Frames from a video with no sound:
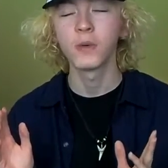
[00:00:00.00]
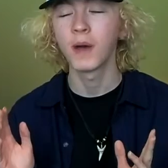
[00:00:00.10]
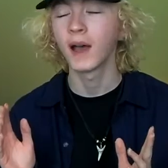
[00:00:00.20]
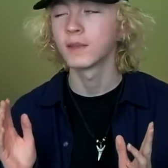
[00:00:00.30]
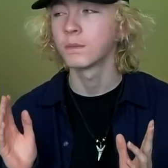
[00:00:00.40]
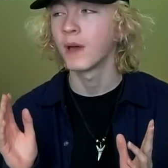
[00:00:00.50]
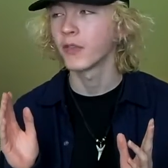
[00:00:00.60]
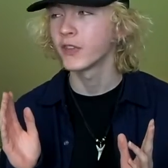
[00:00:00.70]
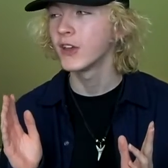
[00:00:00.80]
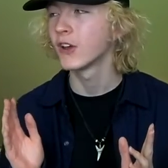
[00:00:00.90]
as I
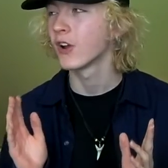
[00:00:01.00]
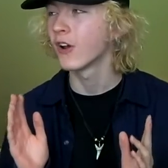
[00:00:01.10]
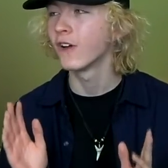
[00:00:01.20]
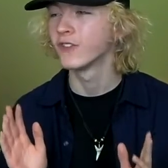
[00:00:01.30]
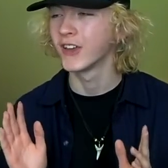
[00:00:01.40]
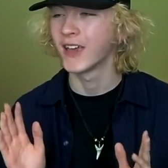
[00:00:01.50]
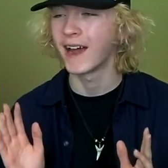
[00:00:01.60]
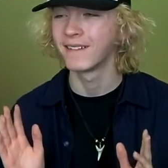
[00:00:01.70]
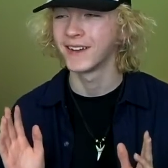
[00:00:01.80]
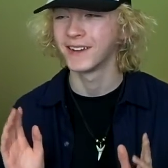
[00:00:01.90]
think a lot of the
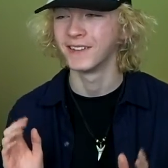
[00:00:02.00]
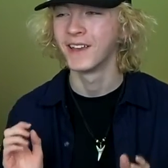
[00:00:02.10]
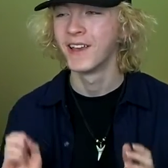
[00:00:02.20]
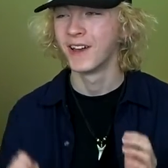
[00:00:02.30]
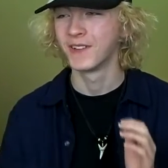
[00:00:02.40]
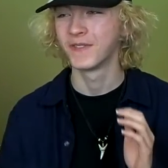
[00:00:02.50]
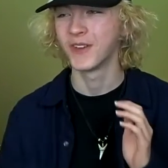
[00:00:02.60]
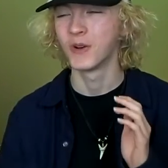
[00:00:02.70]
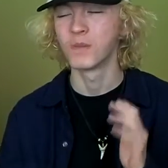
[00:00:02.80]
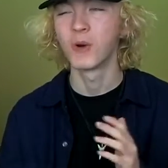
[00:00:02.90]
characters would
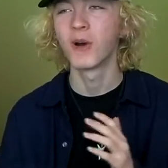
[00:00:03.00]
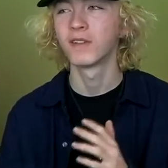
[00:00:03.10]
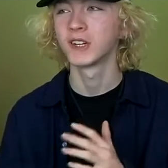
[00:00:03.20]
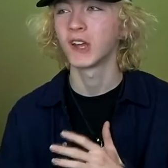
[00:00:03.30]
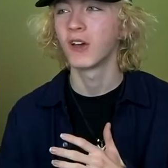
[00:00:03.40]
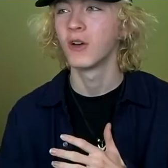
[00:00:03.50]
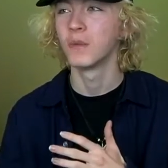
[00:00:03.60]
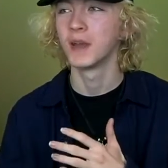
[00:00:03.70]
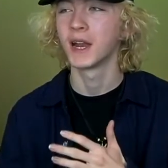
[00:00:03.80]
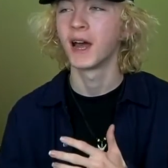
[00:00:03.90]
feel more at home
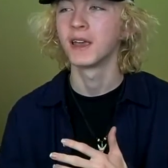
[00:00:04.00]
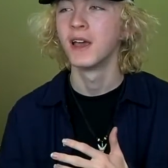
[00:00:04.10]
in like